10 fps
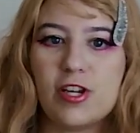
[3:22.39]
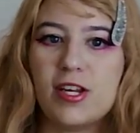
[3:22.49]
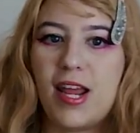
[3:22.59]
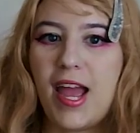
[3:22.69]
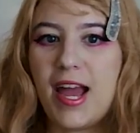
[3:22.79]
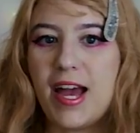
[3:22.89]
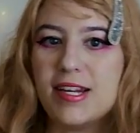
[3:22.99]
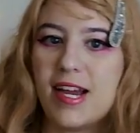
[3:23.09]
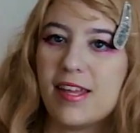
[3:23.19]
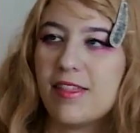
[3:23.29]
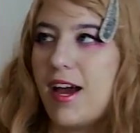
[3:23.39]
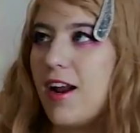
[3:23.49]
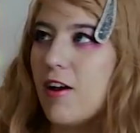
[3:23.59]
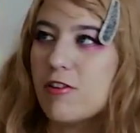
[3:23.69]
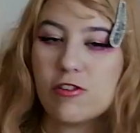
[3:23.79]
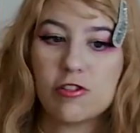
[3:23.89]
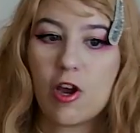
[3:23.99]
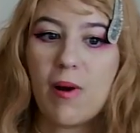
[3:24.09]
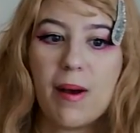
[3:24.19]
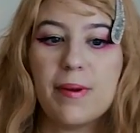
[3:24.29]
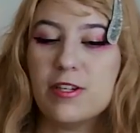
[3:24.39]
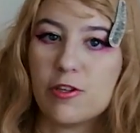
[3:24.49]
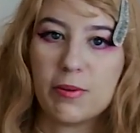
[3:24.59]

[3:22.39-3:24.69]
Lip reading: and I thought I'll just show up and do